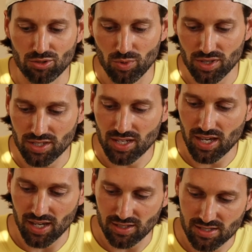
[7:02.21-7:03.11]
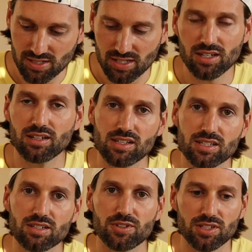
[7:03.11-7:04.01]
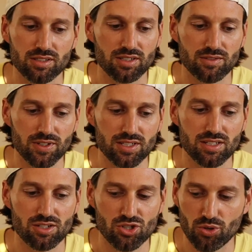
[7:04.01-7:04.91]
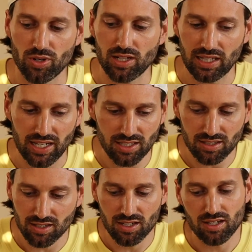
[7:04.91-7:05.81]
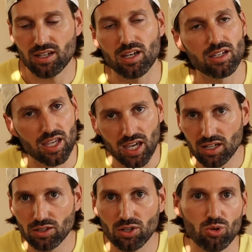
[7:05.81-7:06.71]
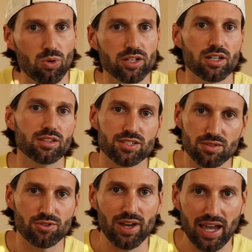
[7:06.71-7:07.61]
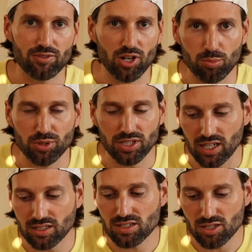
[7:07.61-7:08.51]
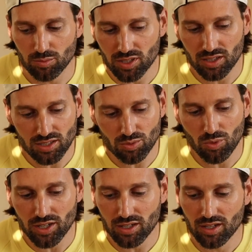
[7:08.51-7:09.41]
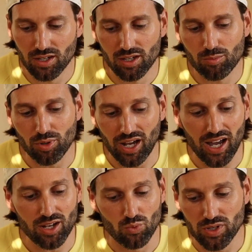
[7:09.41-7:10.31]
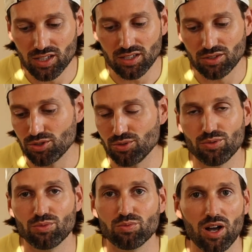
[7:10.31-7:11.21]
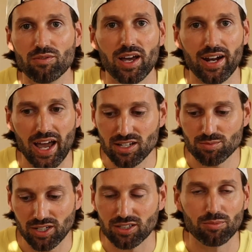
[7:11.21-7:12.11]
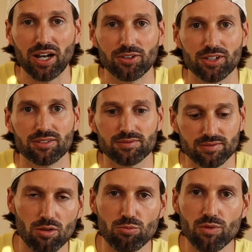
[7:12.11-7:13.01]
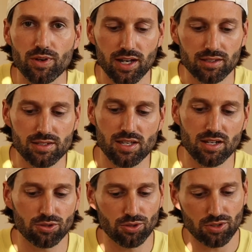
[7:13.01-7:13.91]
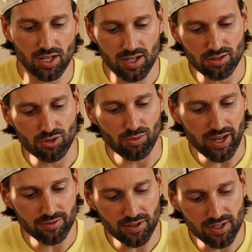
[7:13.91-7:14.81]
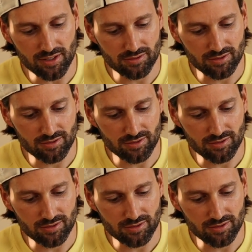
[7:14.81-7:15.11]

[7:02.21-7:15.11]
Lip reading: you really can't see it unless if it's in certain light. It can look white unless if you have it up against something that's white, but I really do love that aspect about it. Moving on, let's take a look at graphite.